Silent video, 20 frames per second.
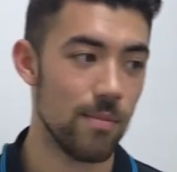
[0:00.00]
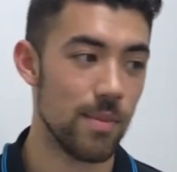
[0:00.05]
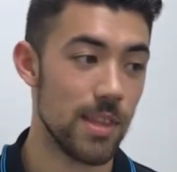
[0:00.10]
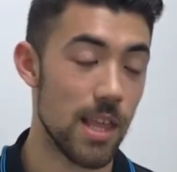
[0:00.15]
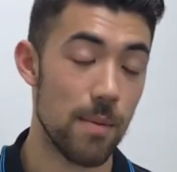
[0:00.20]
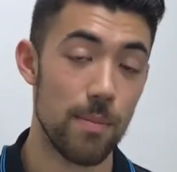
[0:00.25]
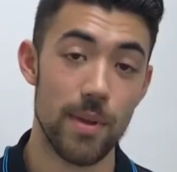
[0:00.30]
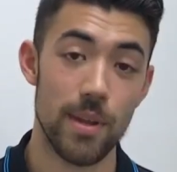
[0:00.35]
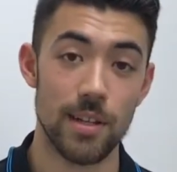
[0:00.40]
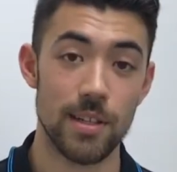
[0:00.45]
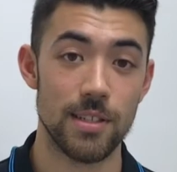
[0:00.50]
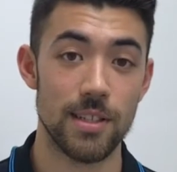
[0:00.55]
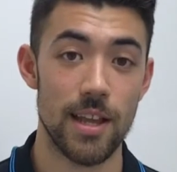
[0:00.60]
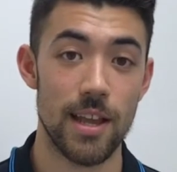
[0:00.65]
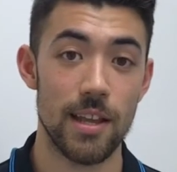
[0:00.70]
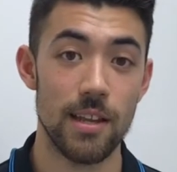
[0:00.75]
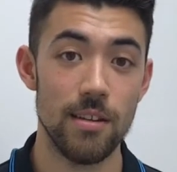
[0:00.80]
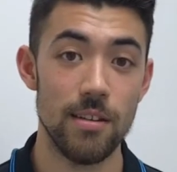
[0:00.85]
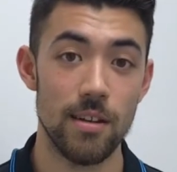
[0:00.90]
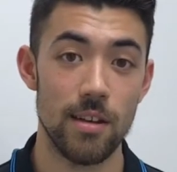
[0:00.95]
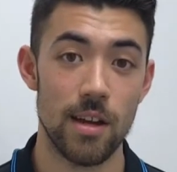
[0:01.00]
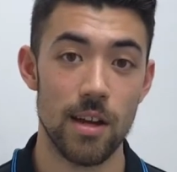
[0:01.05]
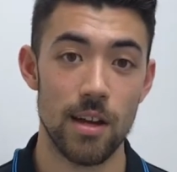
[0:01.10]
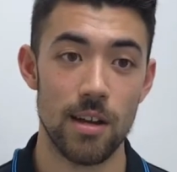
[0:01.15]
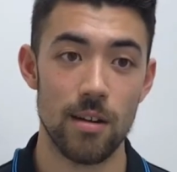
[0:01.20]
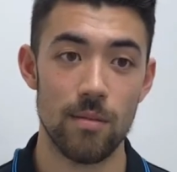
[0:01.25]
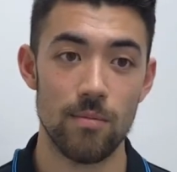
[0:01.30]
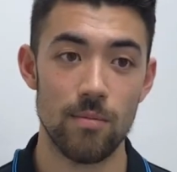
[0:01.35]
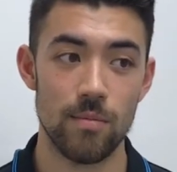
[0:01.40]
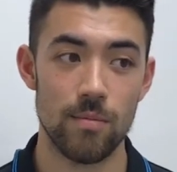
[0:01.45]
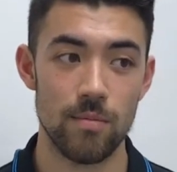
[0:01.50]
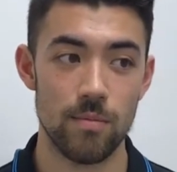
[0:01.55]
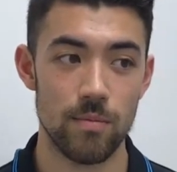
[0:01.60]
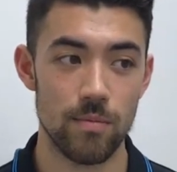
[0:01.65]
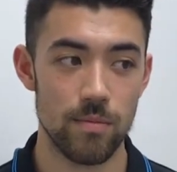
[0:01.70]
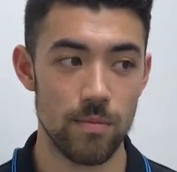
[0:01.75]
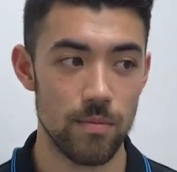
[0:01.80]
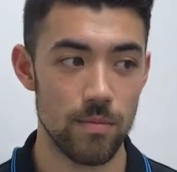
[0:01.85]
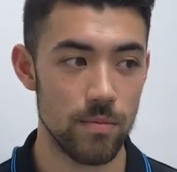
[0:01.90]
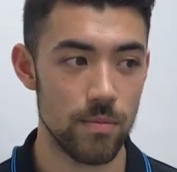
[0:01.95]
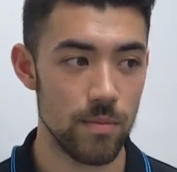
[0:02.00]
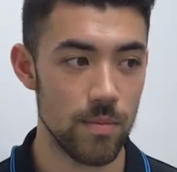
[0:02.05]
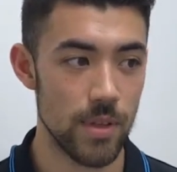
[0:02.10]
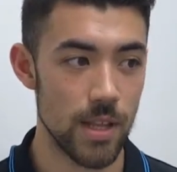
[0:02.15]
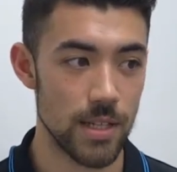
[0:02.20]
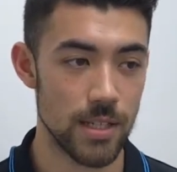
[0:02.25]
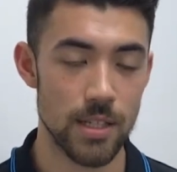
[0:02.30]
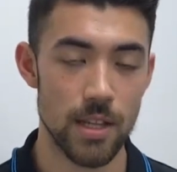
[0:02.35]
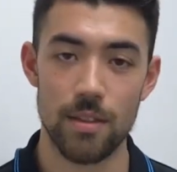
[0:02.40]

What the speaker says: That being said, there's